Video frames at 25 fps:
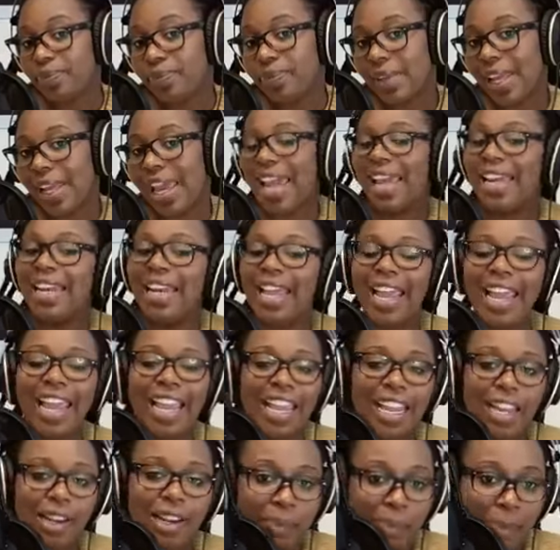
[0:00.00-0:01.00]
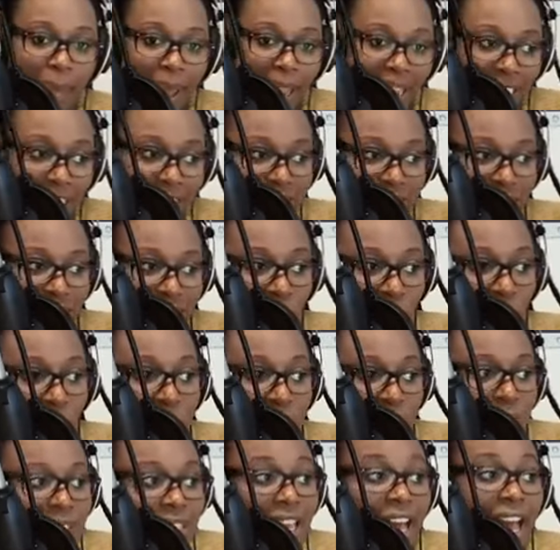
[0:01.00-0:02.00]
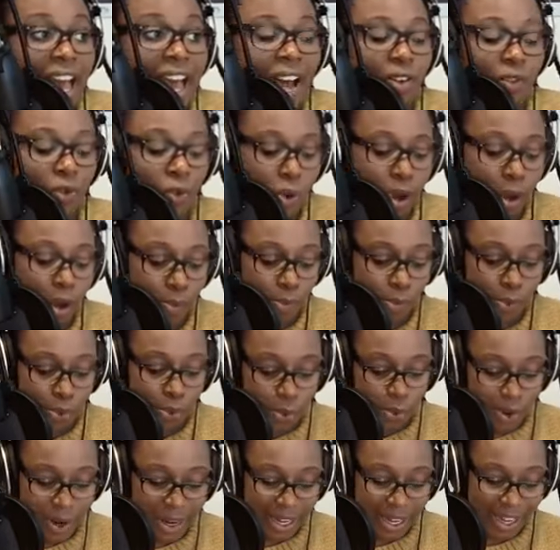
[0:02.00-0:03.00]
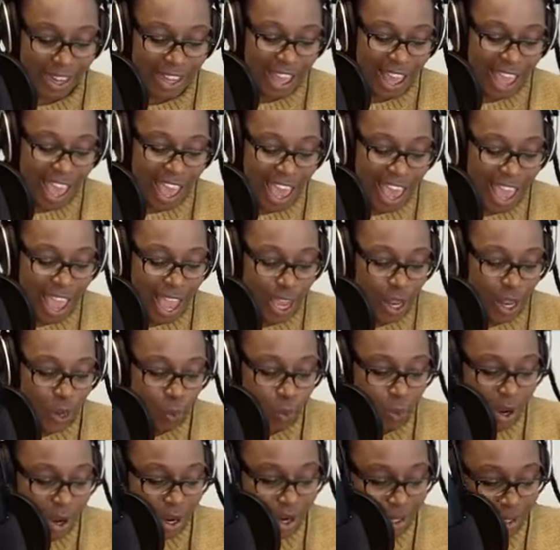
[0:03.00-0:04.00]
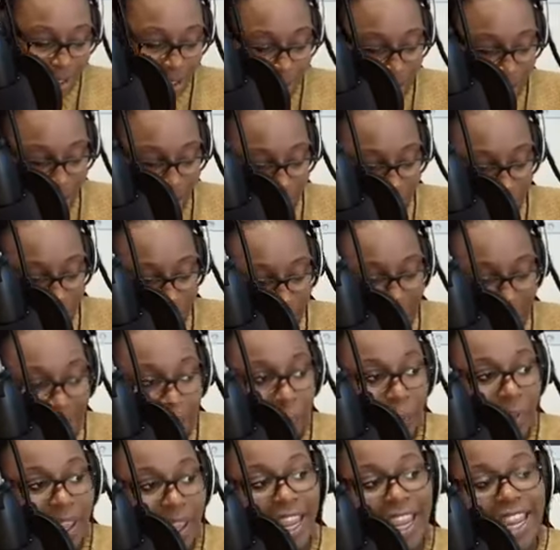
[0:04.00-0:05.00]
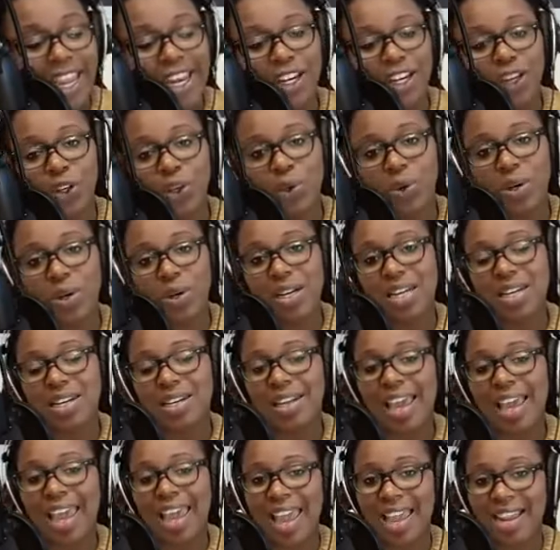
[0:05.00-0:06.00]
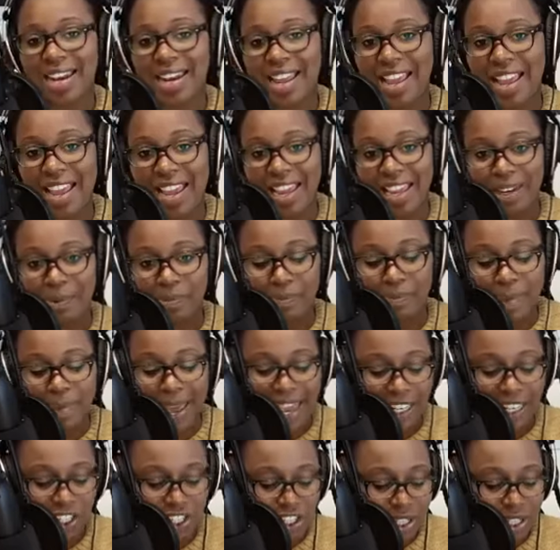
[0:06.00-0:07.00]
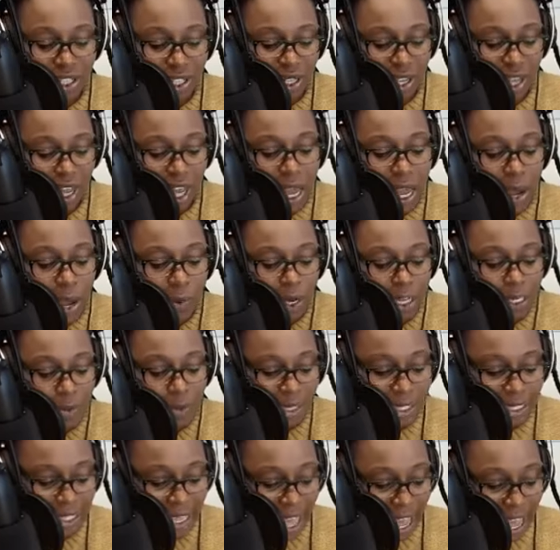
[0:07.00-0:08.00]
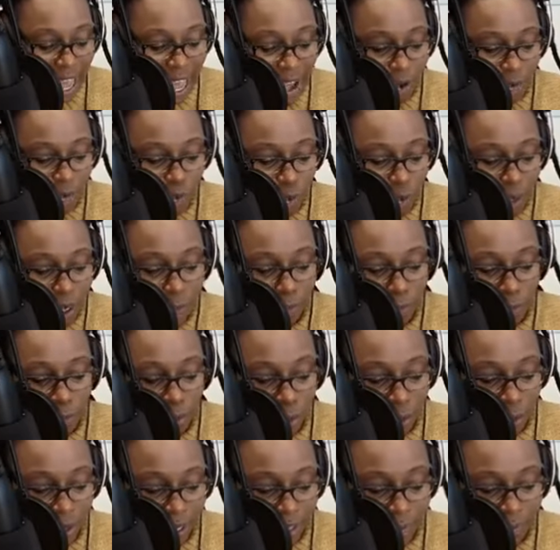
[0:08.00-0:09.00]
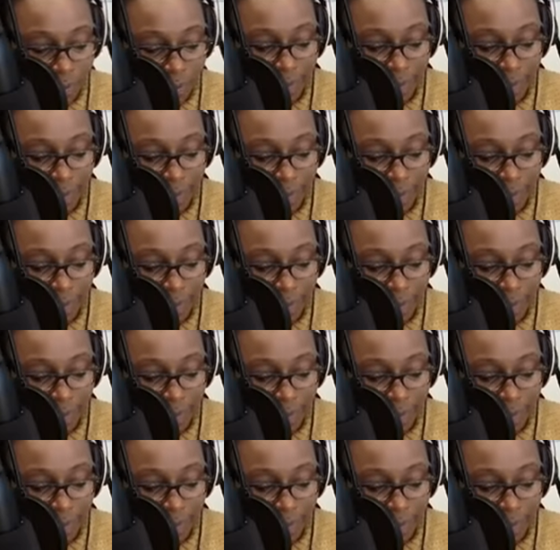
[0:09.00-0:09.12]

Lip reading: en één meisje, which means I have one boy and one girl. Ik heb één jongen en één meisje, which means I have one boy